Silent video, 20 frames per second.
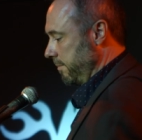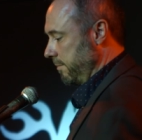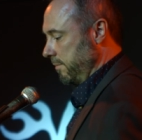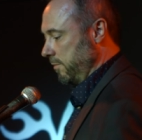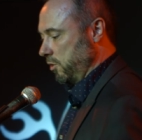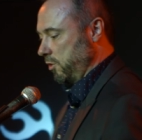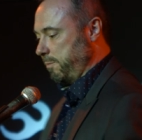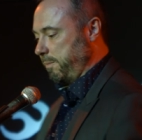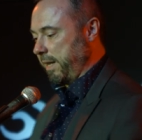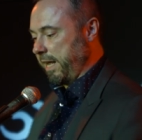
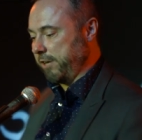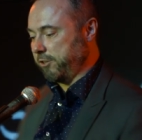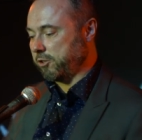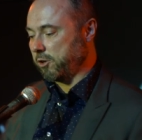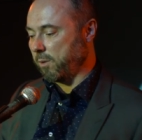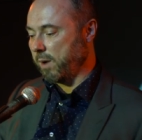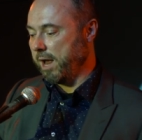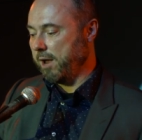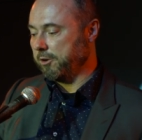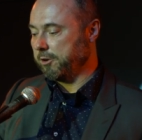splashed
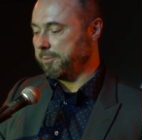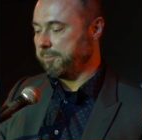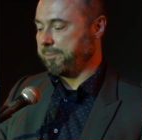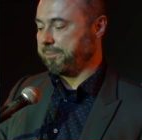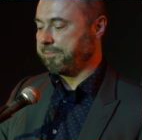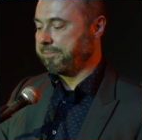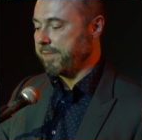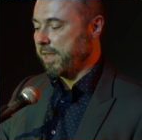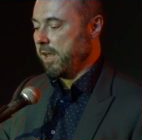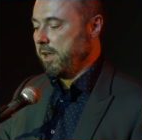around.
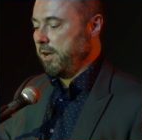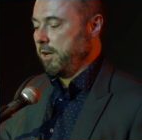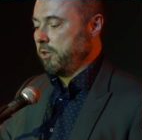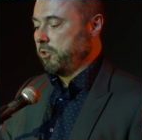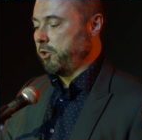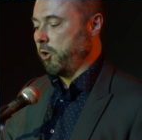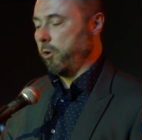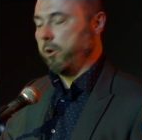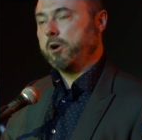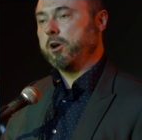
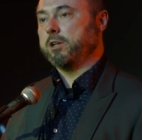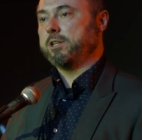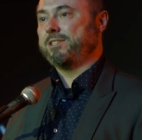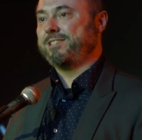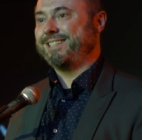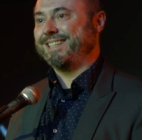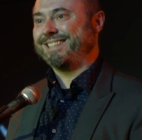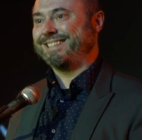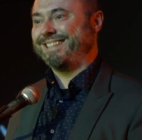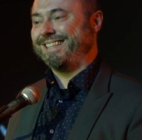So, a good
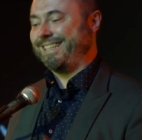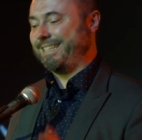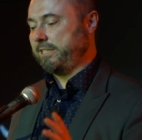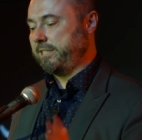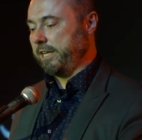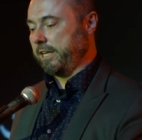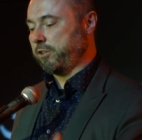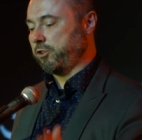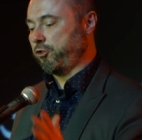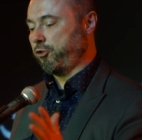
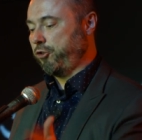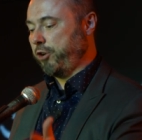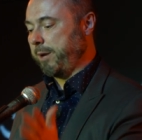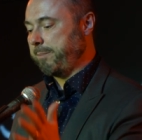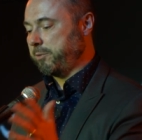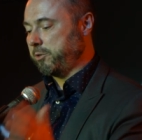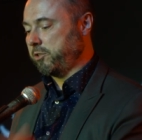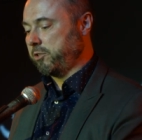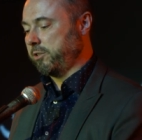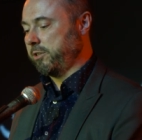66
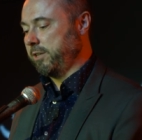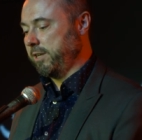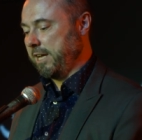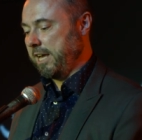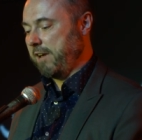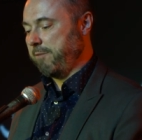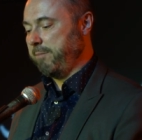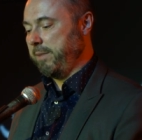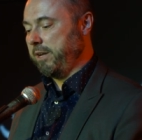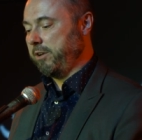ships
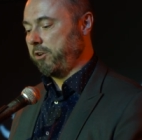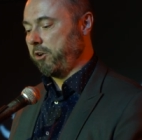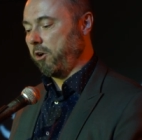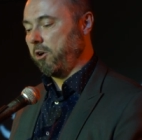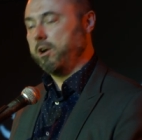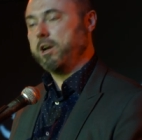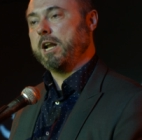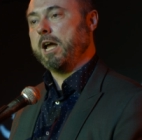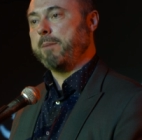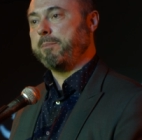have been
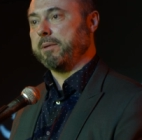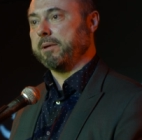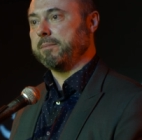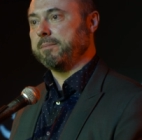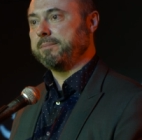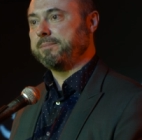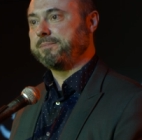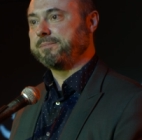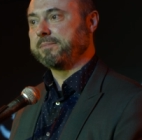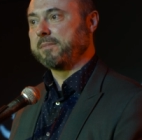turned up
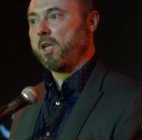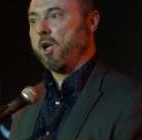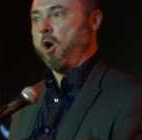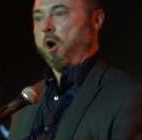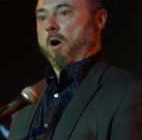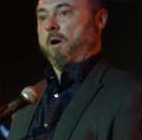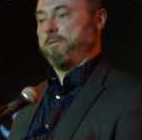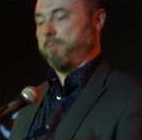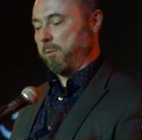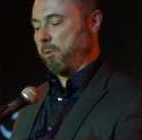
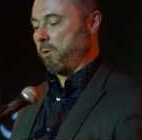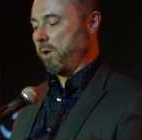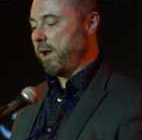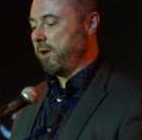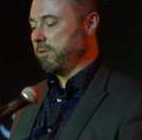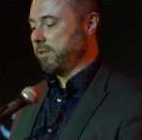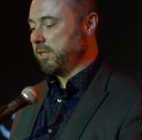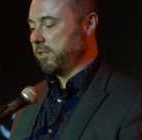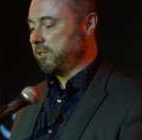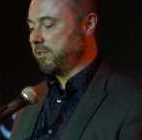from
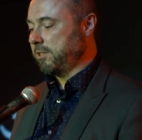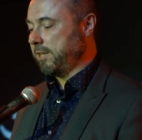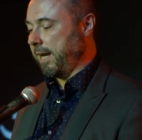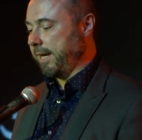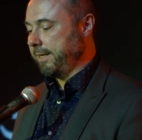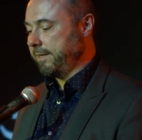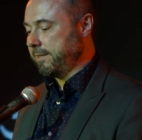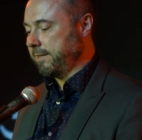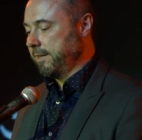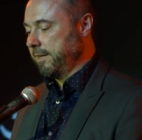around this
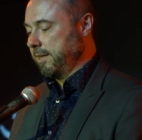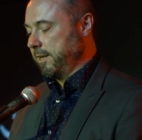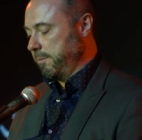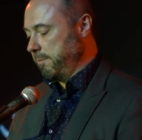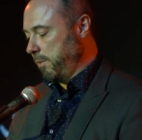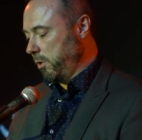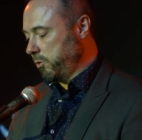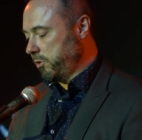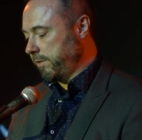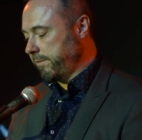site.
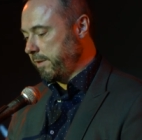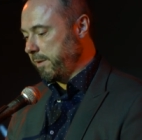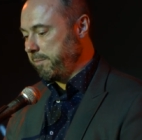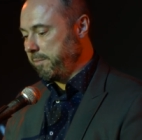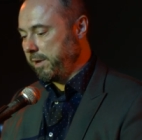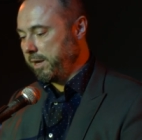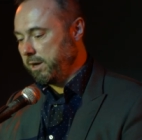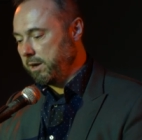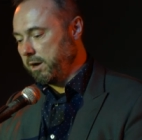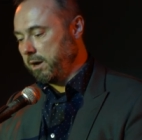Most of
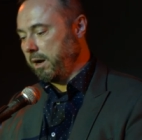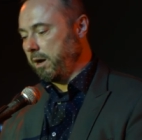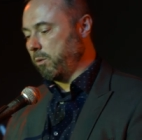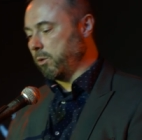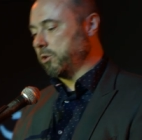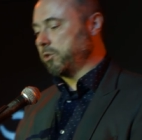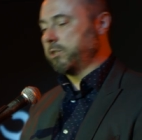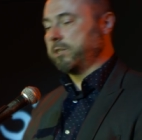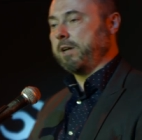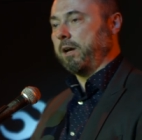them uh, were
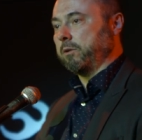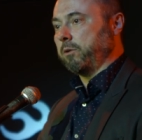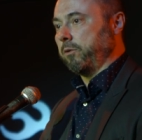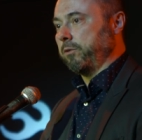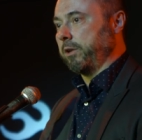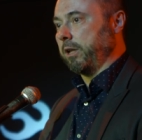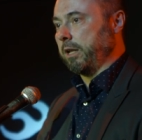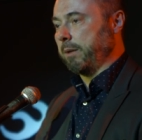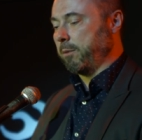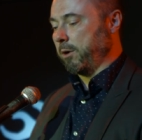scuttled
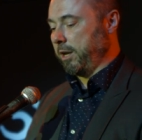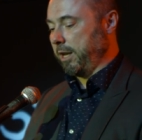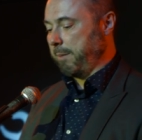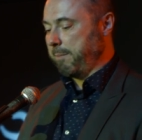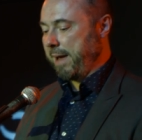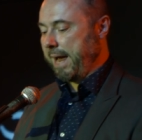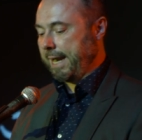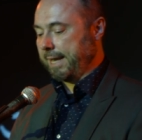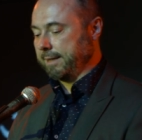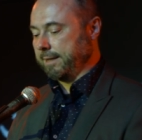deliberately
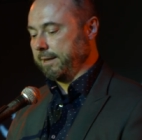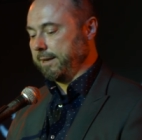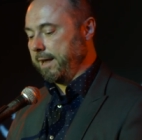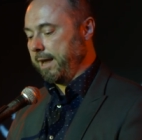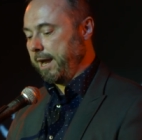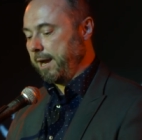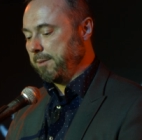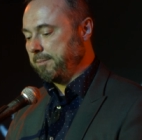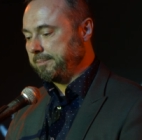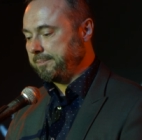back in the
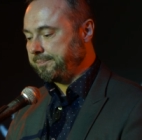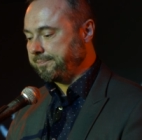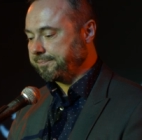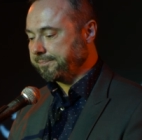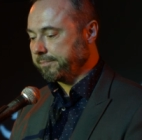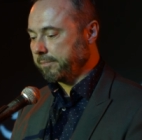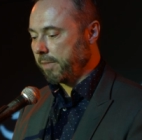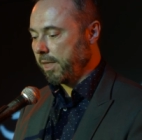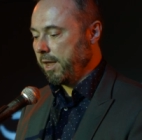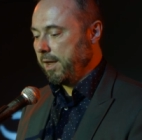day.
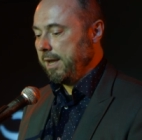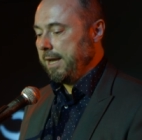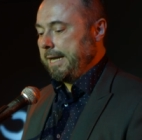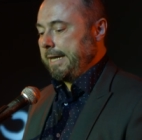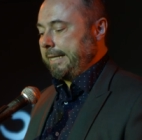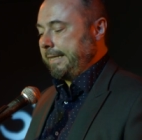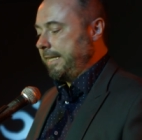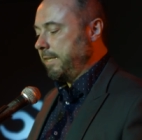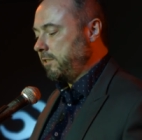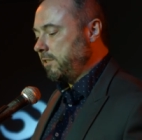
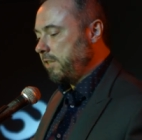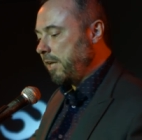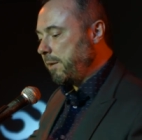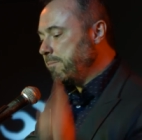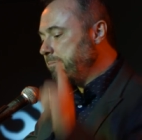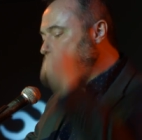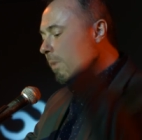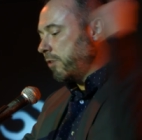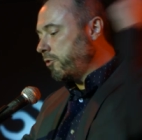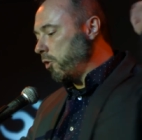This is a
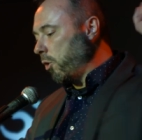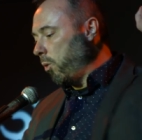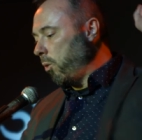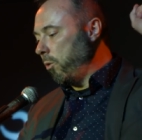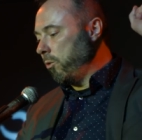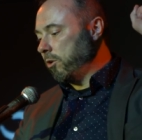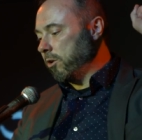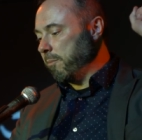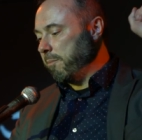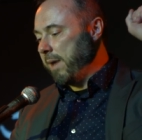much
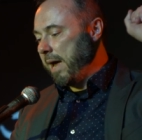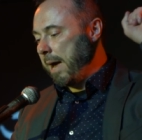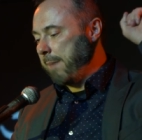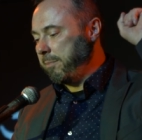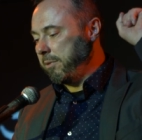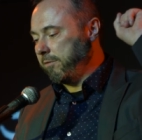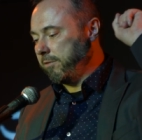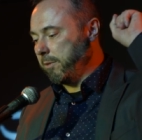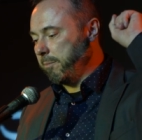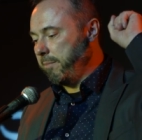older map
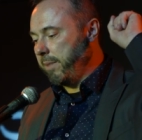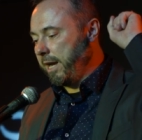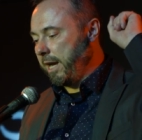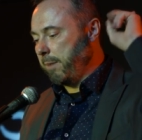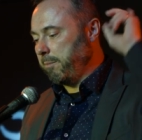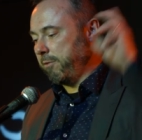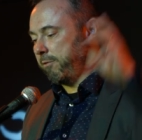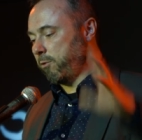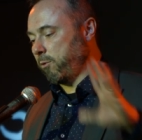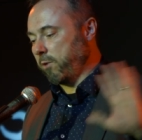of the bay
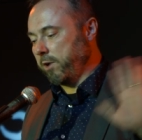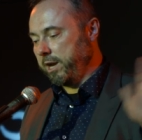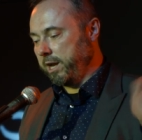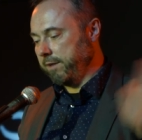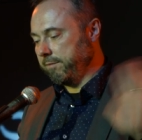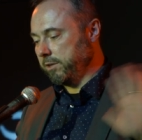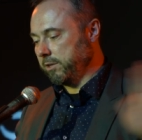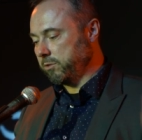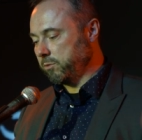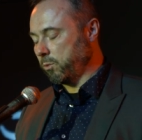before any
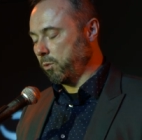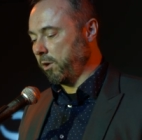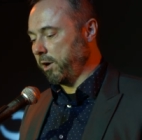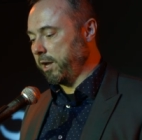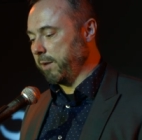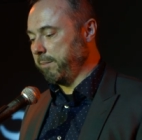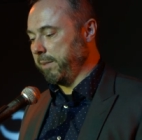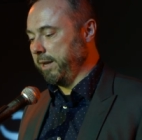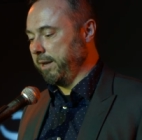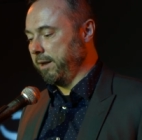of this work
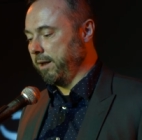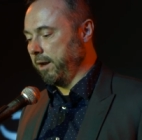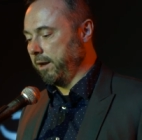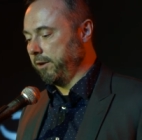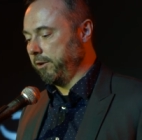had been done